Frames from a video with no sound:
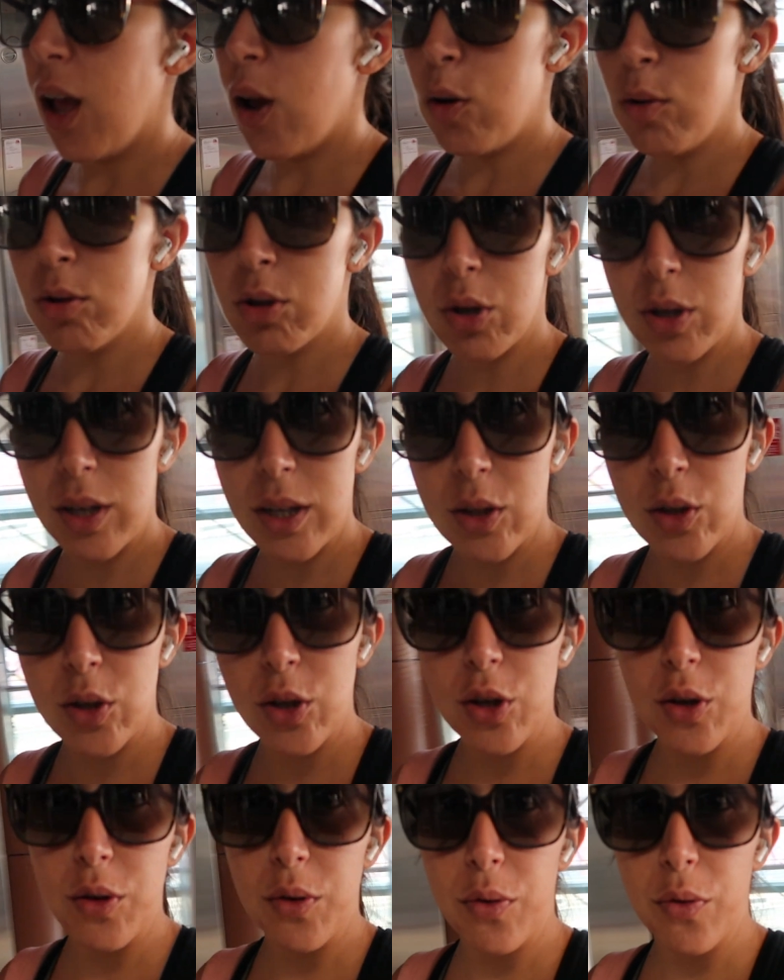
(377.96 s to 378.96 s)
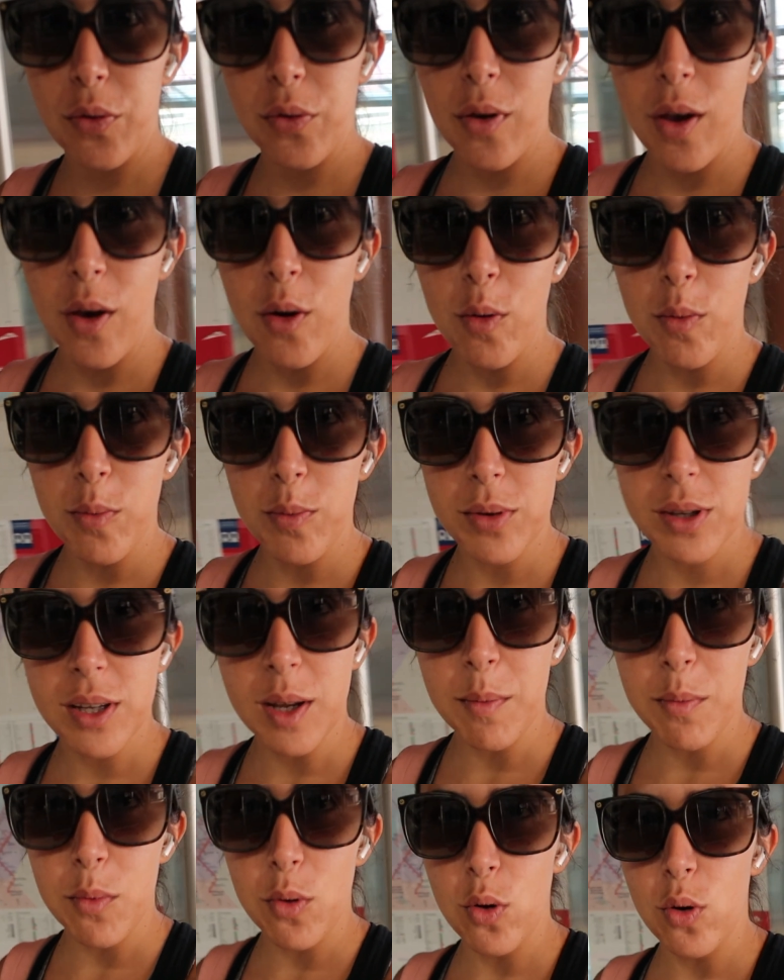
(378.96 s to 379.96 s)
I also need to film
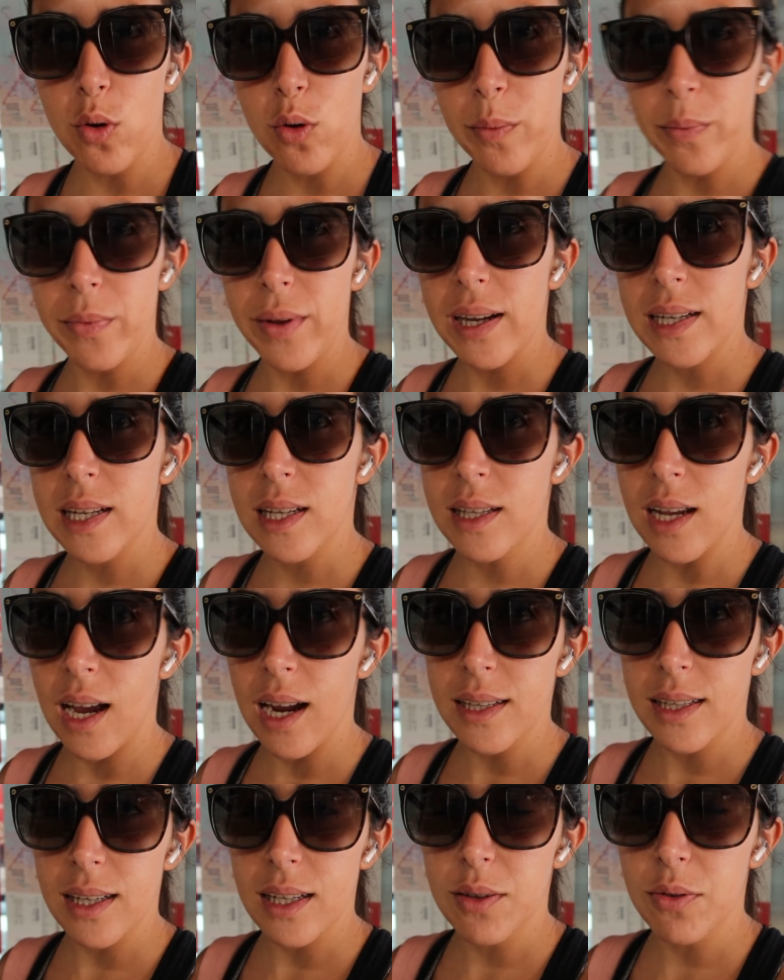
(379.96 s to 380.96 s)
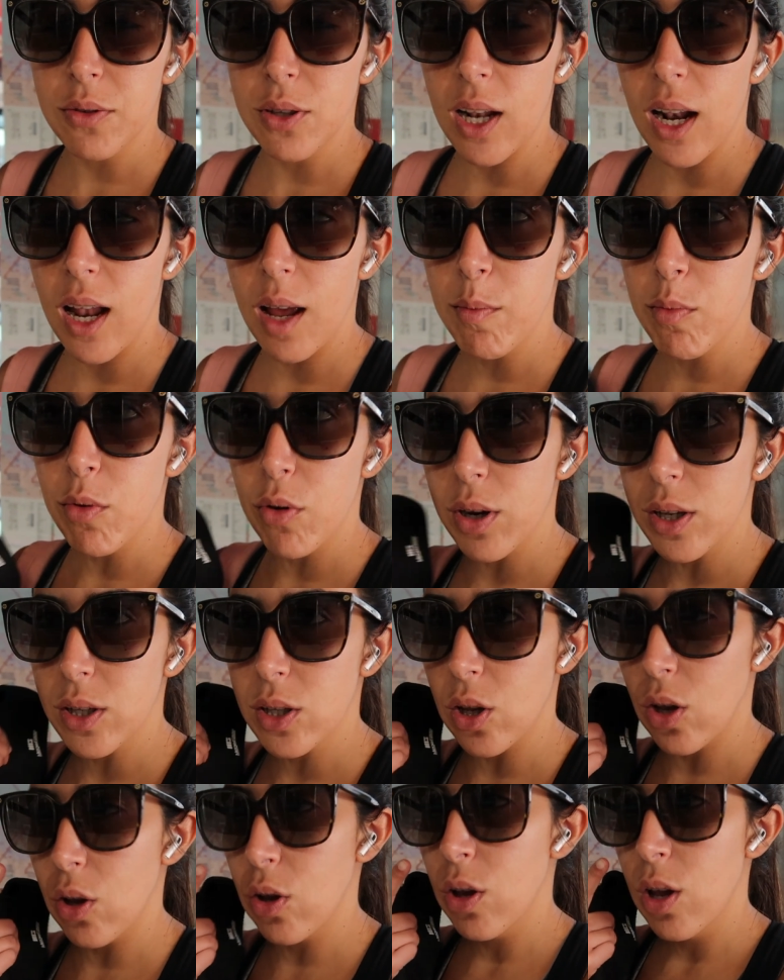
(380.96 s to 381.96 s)
some more exercises for the library
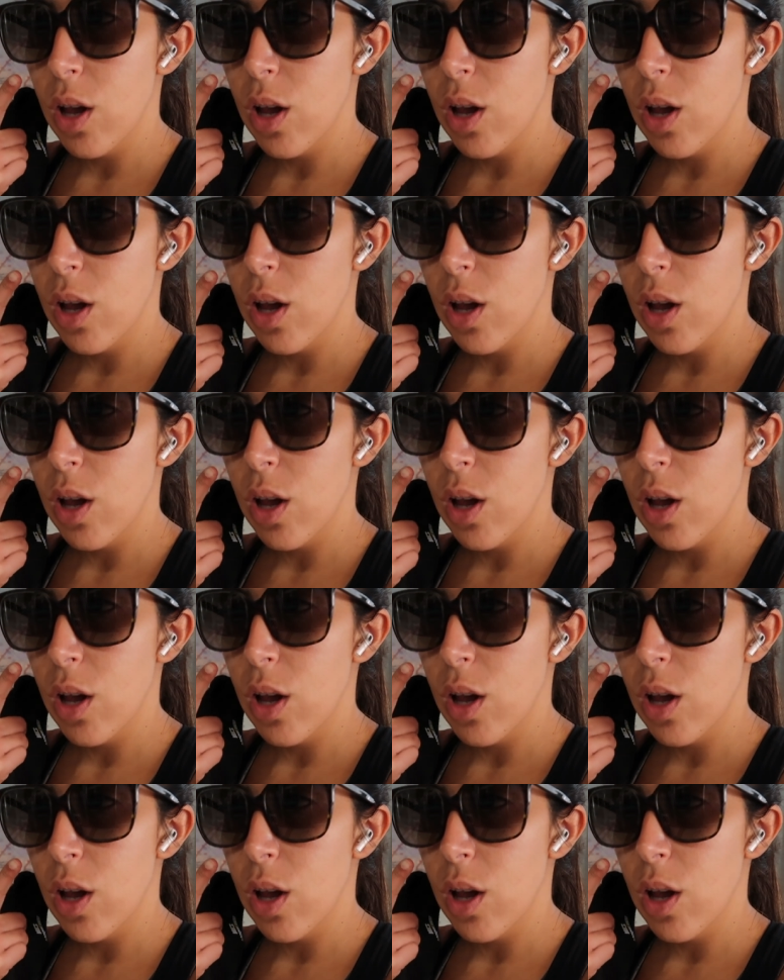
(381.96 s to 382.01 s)
so